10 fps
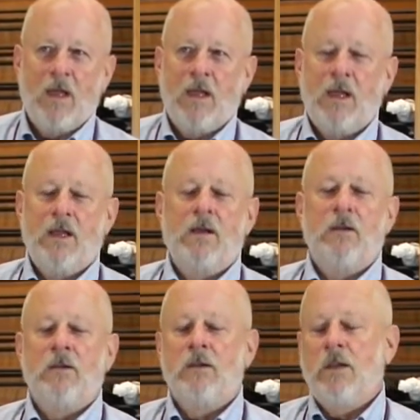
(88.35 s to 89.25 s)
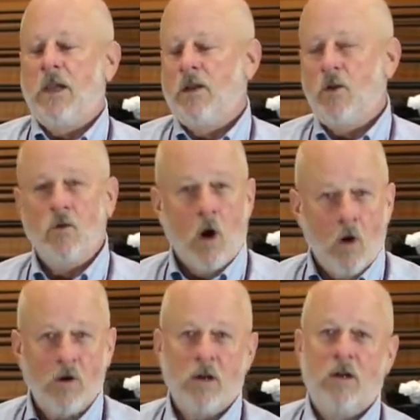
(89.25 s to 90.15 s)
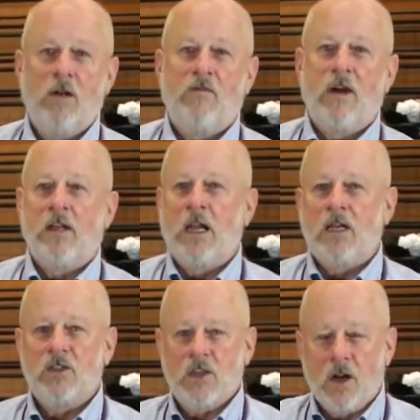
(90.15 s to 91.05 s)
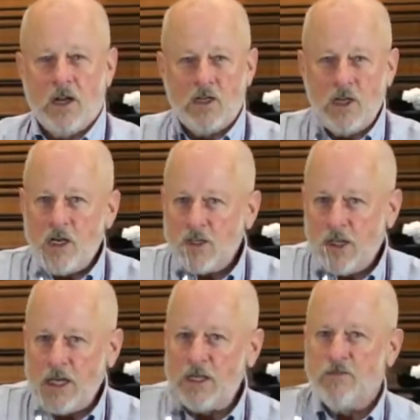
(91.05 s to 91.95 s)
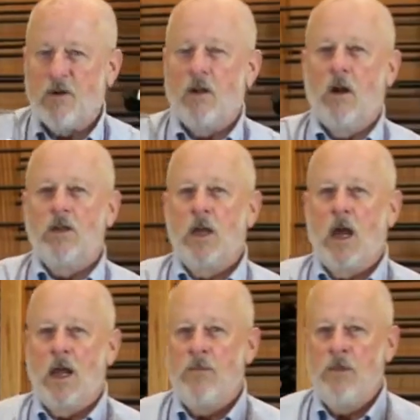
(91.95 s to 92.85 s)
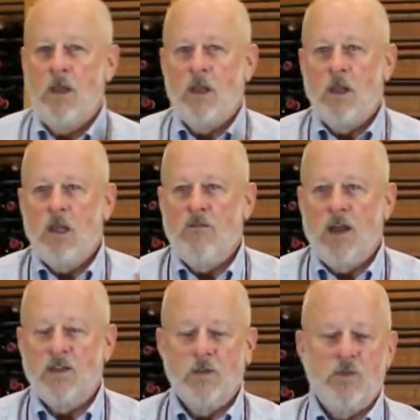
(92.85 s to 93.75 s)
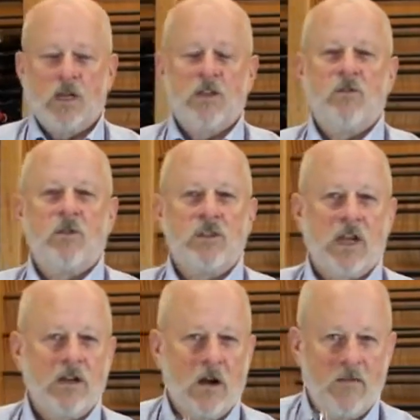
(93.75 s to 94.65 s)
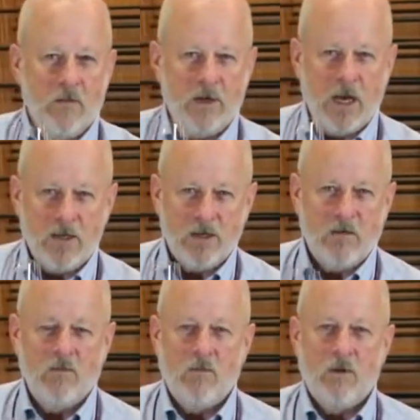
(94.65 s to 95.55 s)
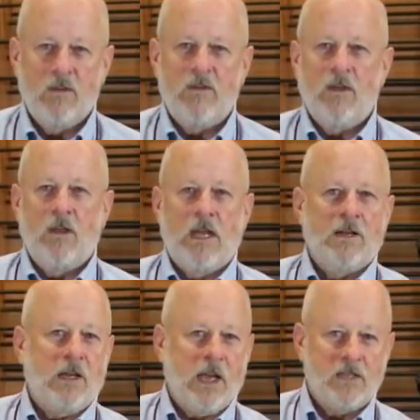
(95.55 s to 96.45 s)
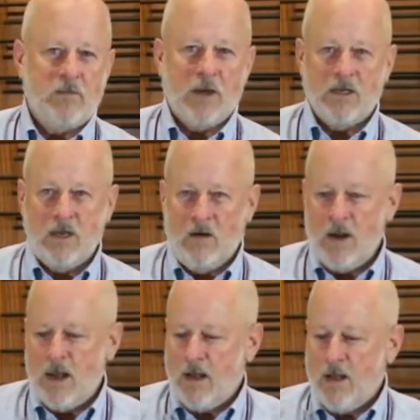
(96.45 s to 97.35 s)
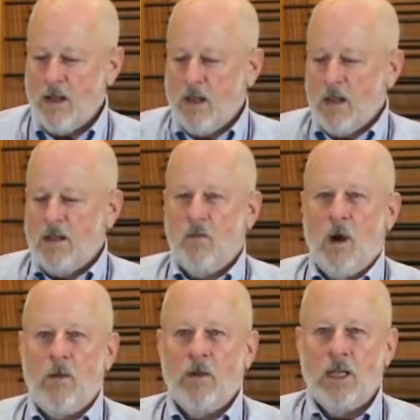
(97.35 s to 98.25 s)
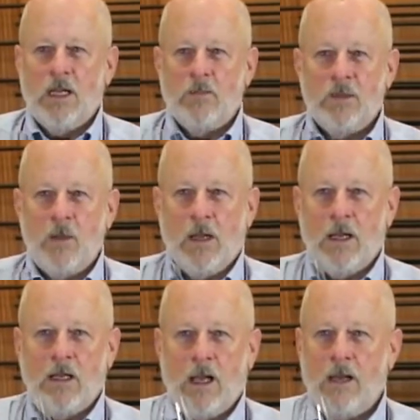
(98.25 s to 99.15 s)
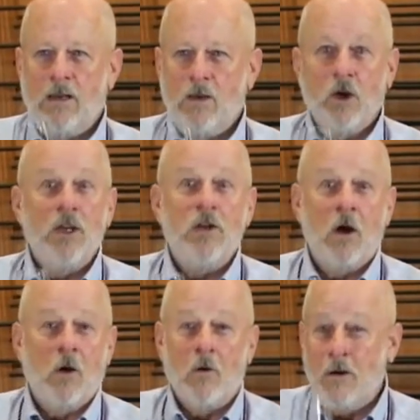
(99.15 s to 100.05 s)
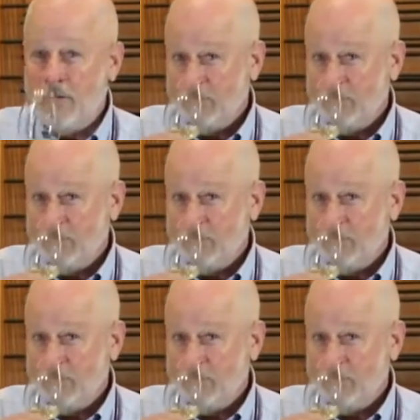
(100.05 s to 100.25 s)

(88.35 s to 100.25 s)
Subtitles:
in new oak, if I let it sit on its yeast lees for a long time, if I subject it to a secondary fermentation with lactic acid bacteria, the wine will end up smelling like cookie dough.